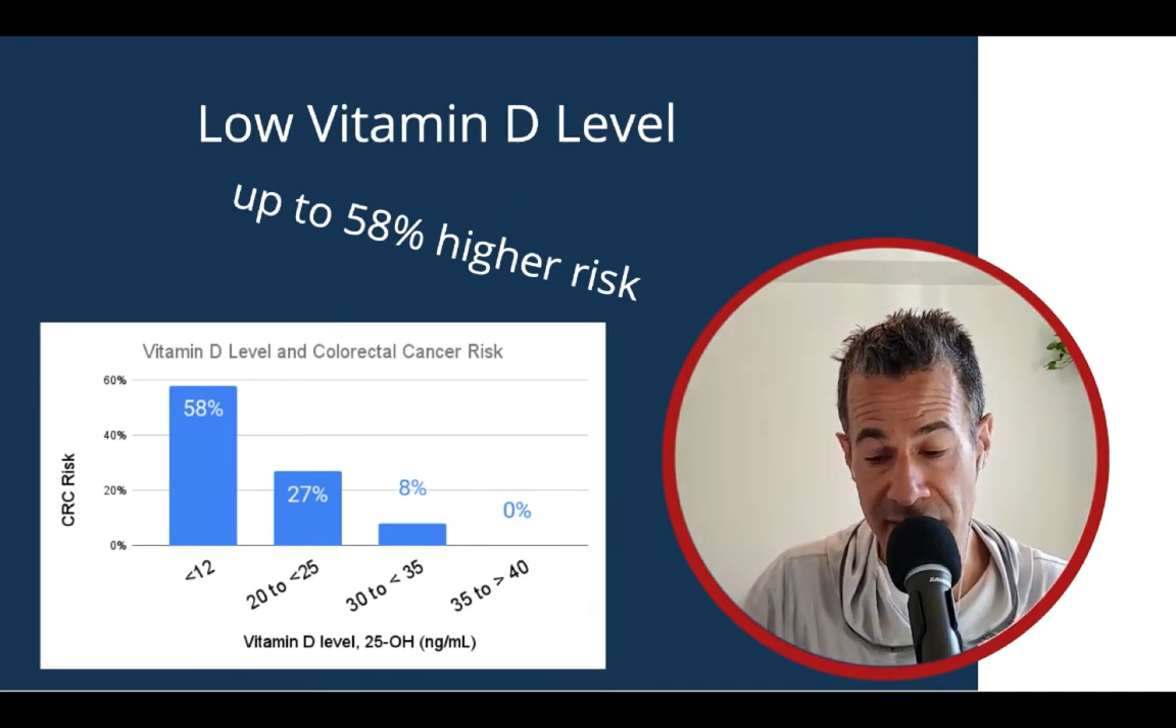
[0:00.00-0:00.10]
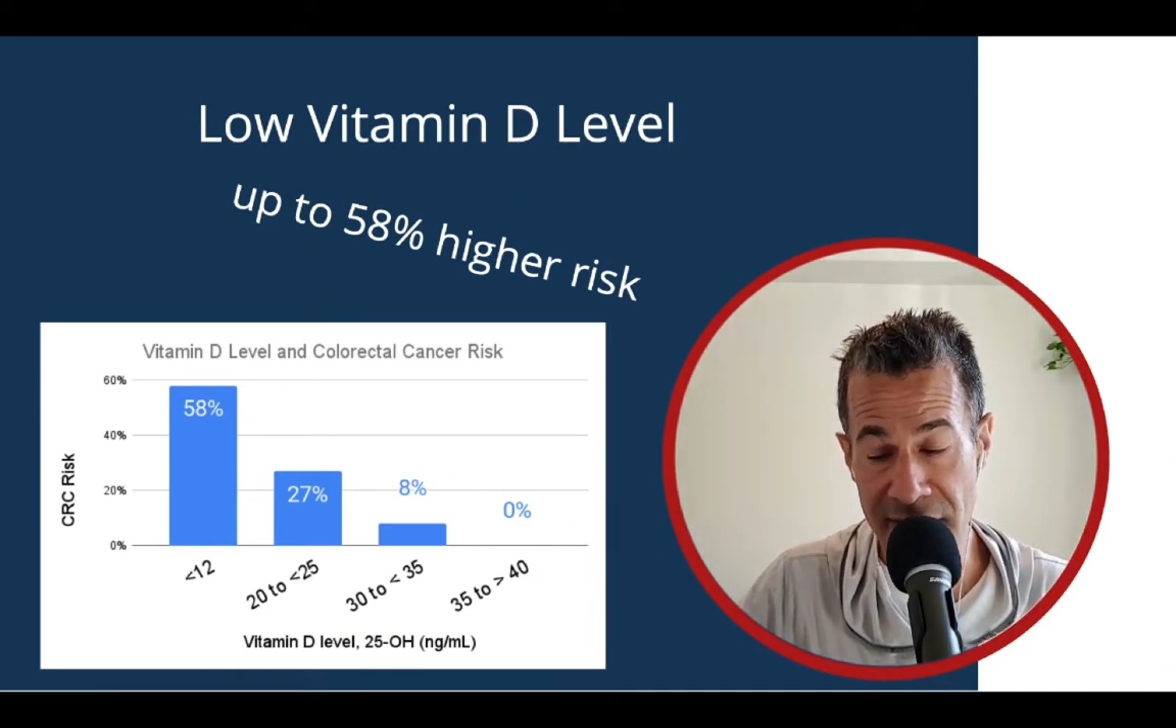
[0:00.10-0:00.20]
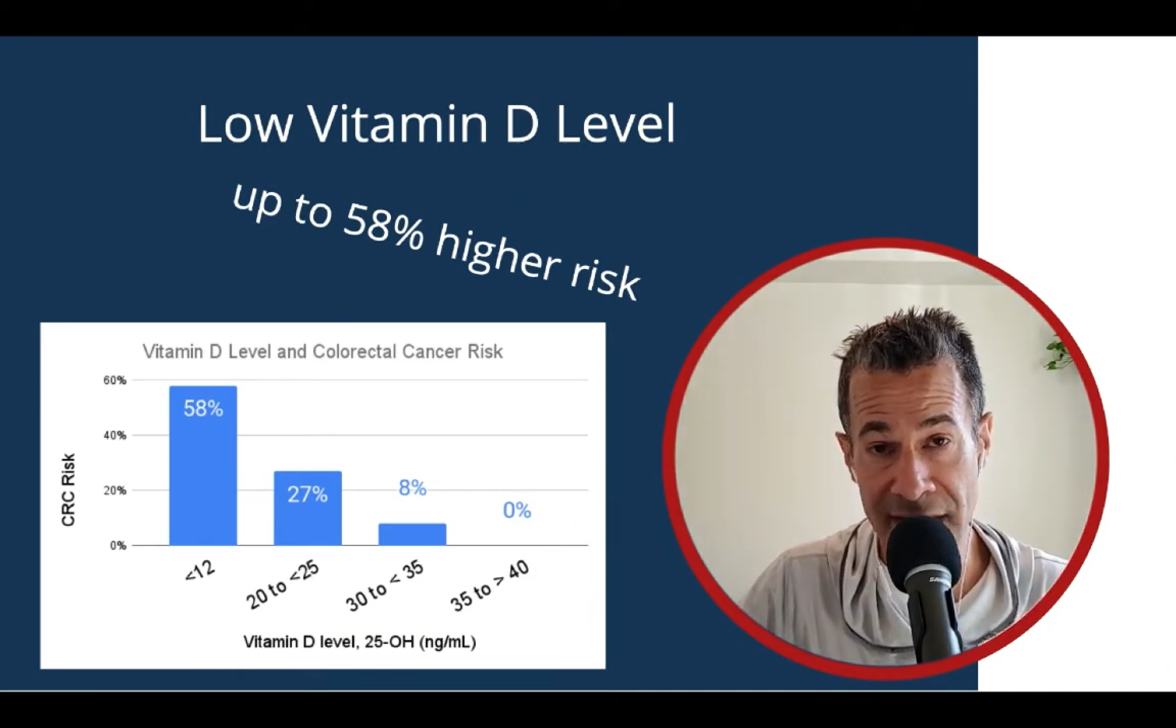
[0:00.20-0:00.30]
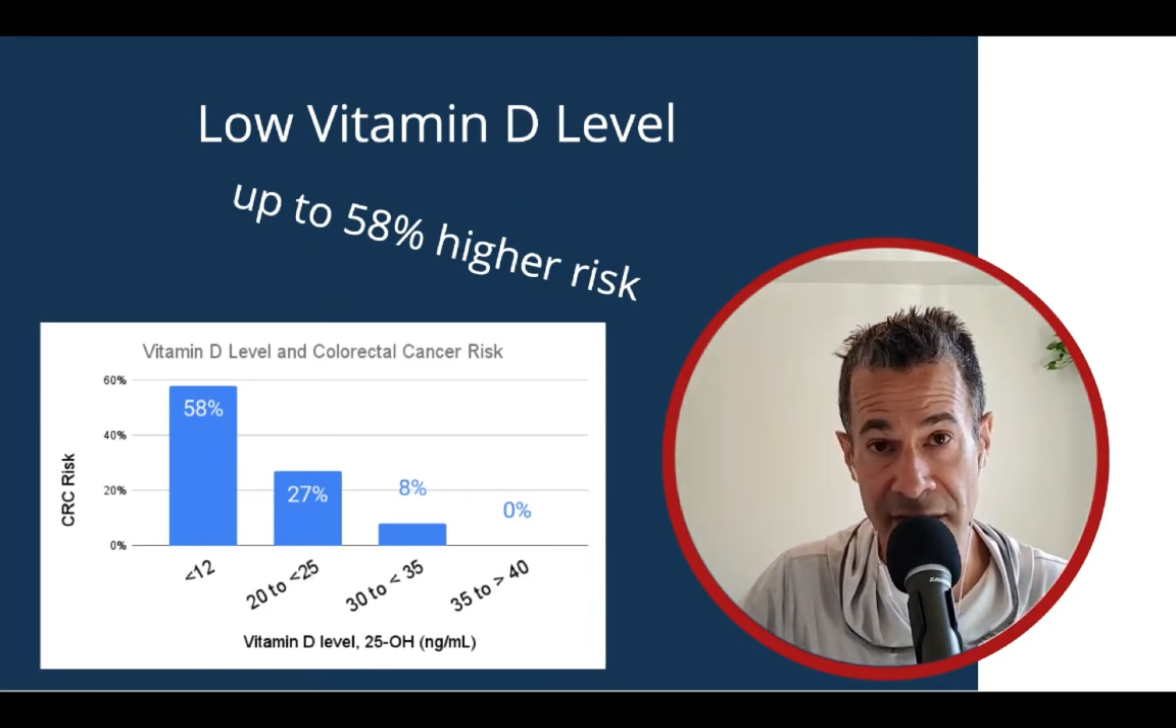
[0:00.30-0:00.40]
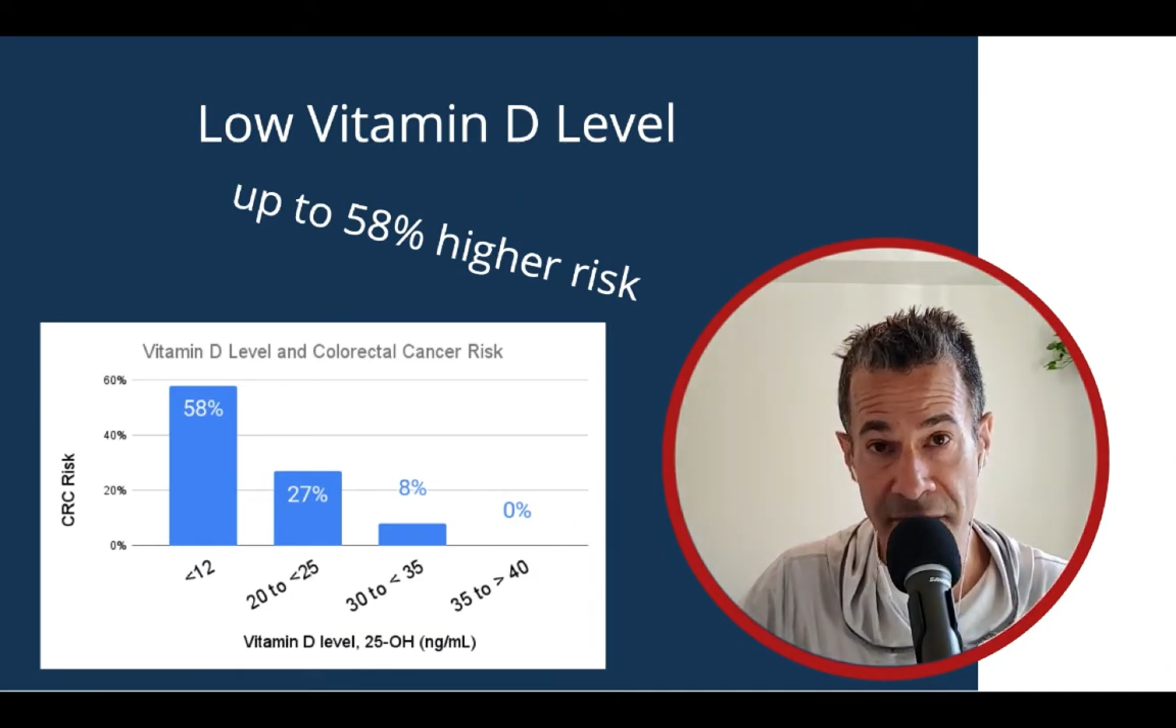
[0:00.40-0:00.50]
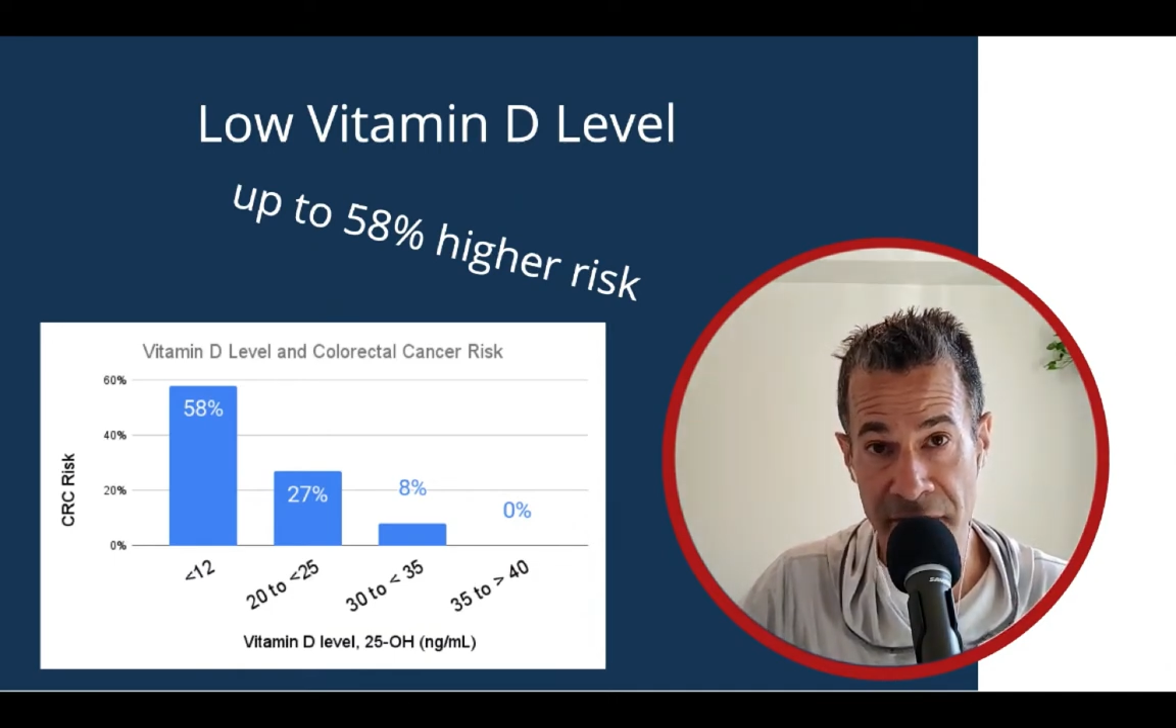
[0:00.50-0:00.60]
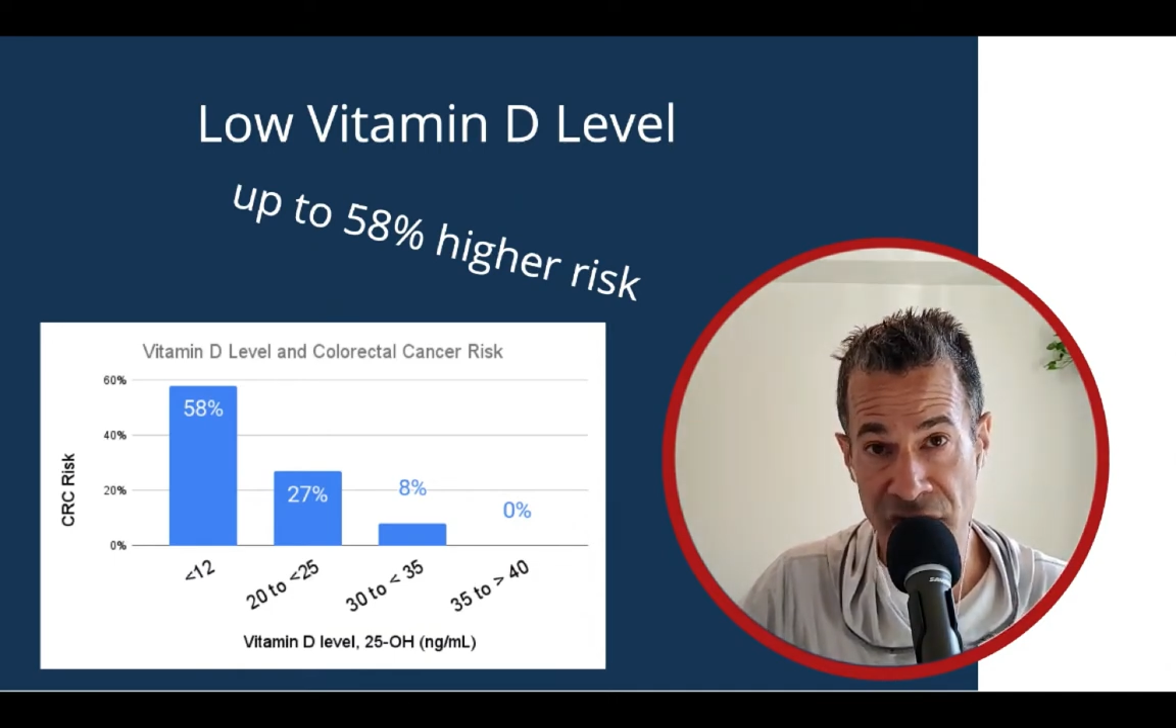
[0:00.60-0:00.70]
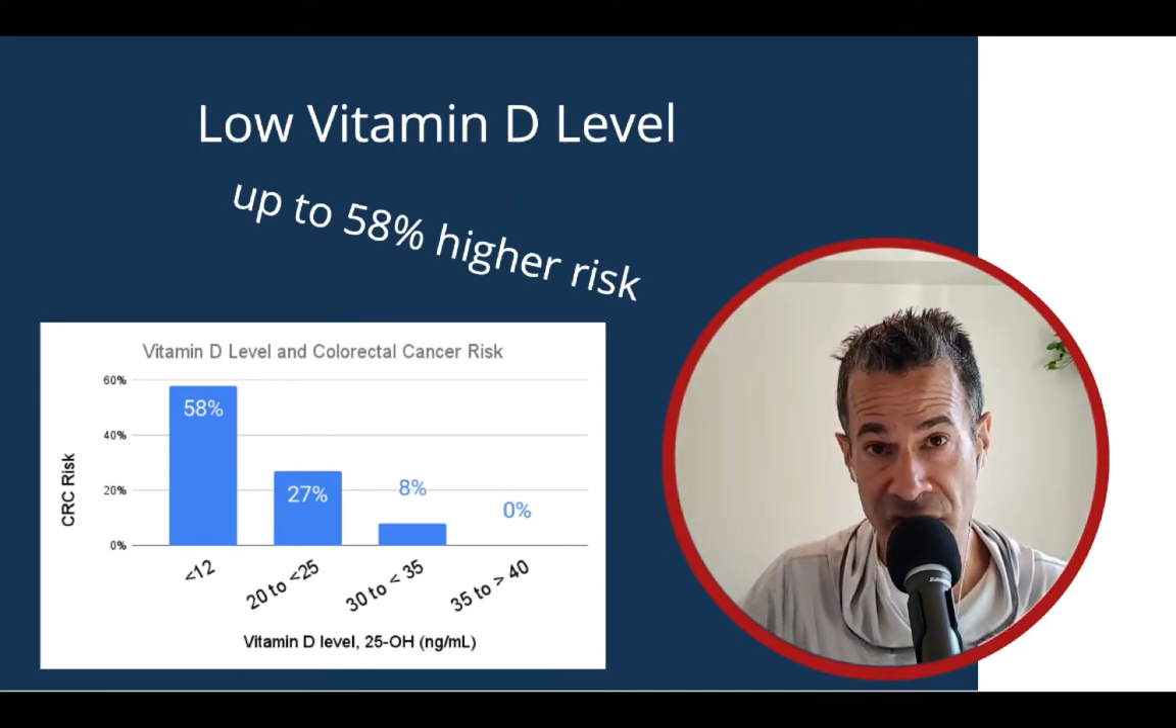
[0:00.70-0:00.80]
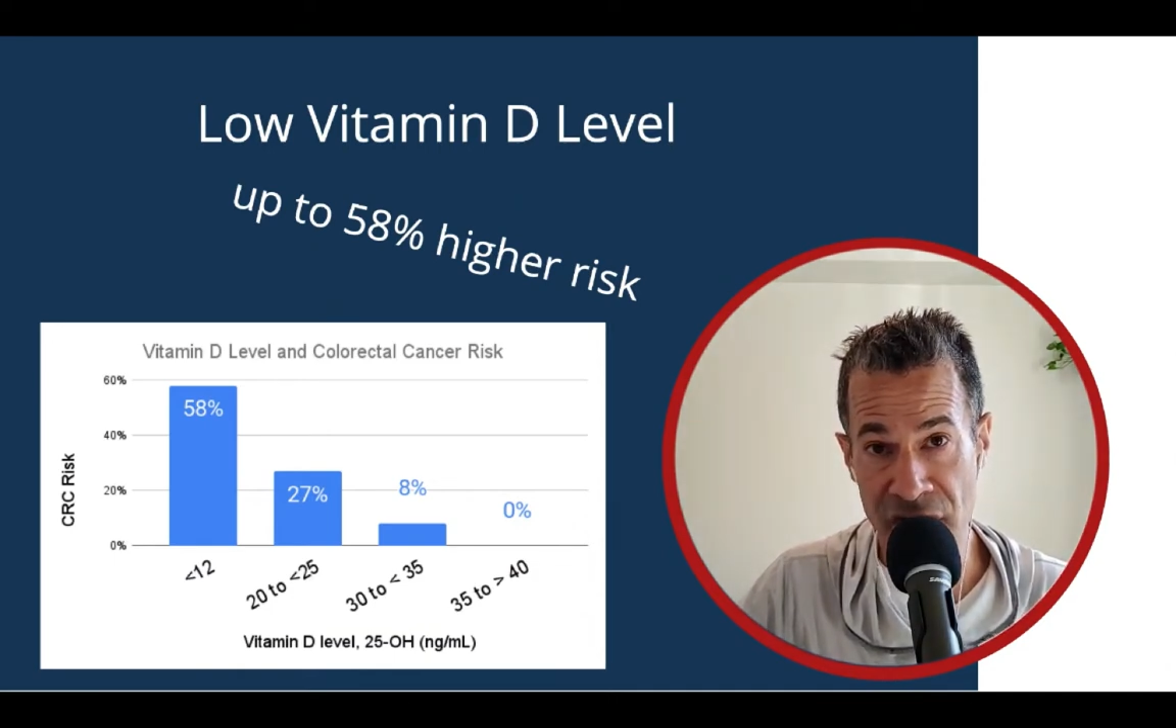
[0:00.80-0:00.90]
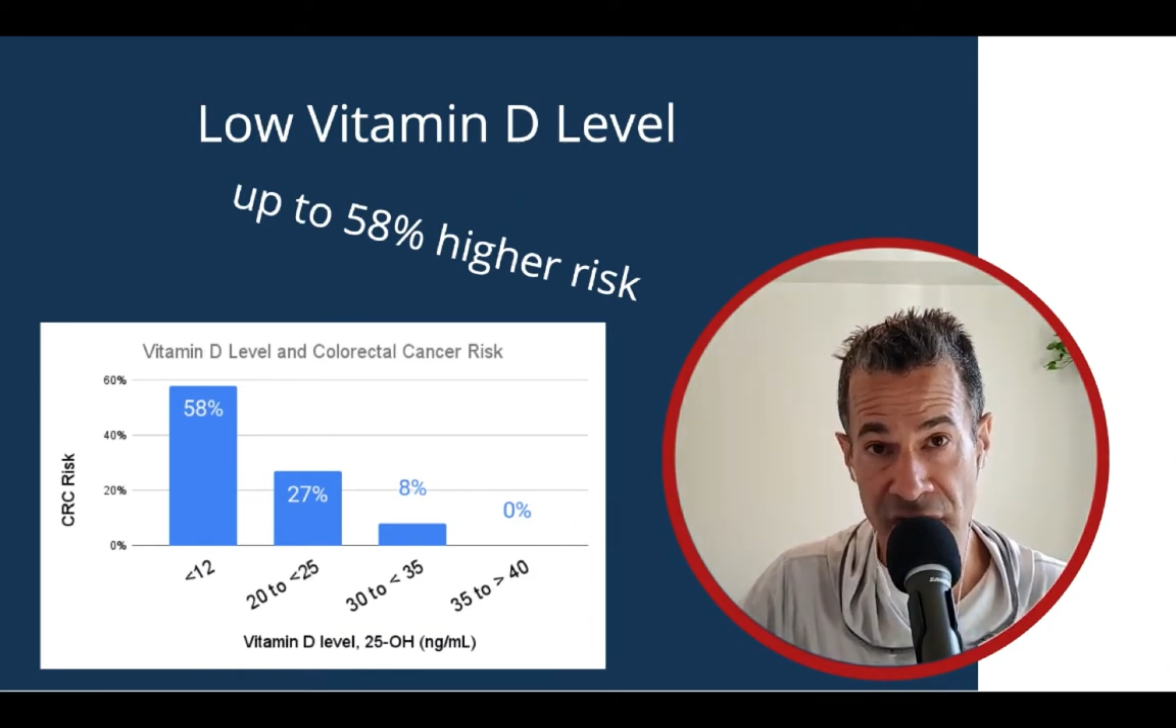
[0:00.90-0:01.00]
D deficient